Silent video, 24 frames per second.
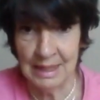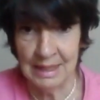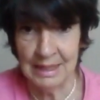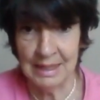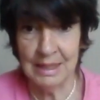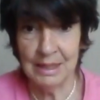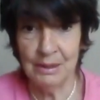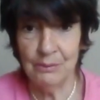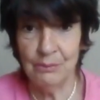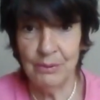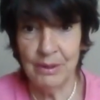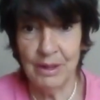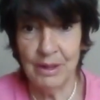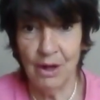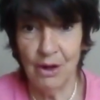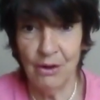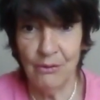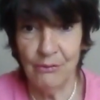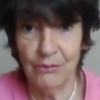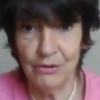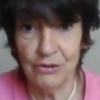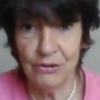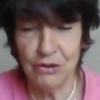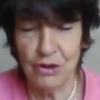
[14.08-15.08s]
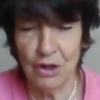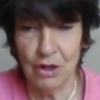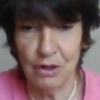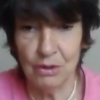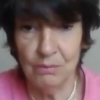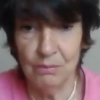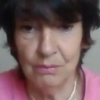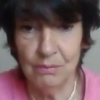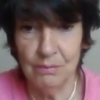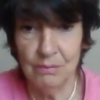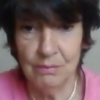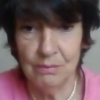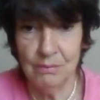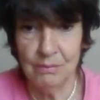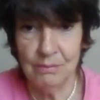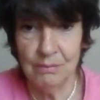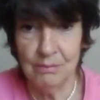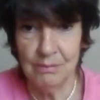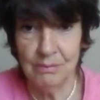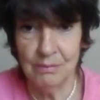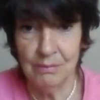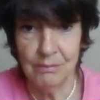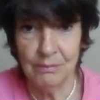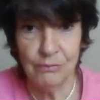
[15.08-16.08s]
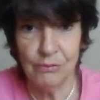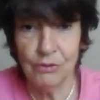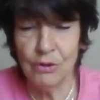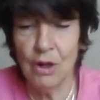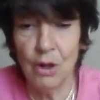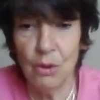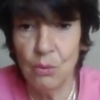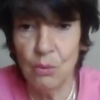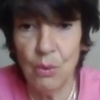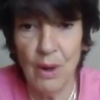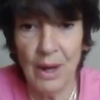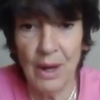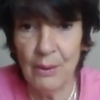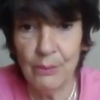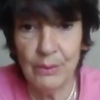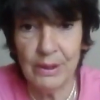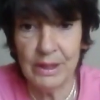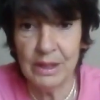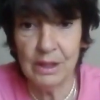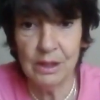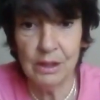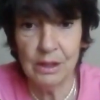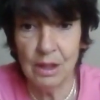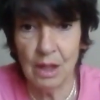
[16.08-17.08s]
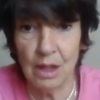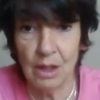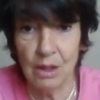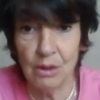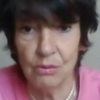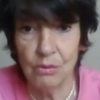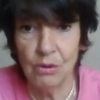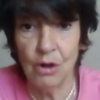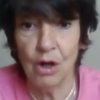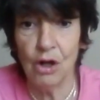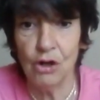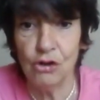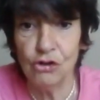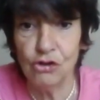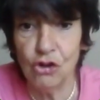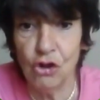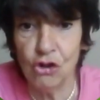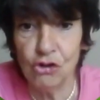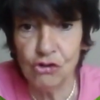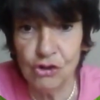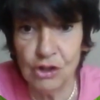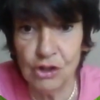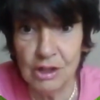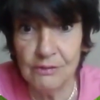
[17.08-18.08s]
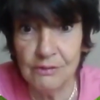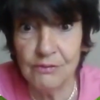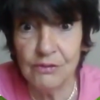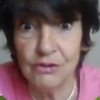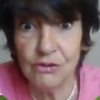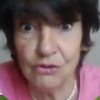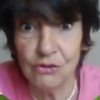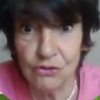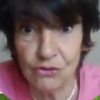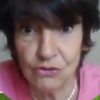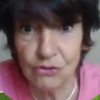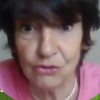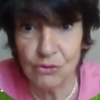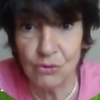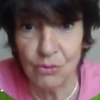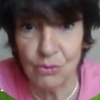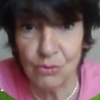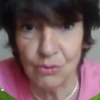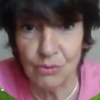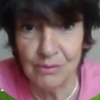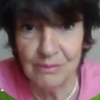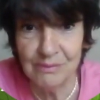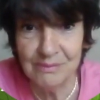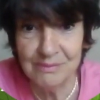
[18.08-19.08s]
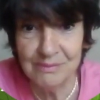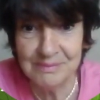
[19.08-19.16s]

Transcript: Here we are at home, nowhere we can go, not even to school.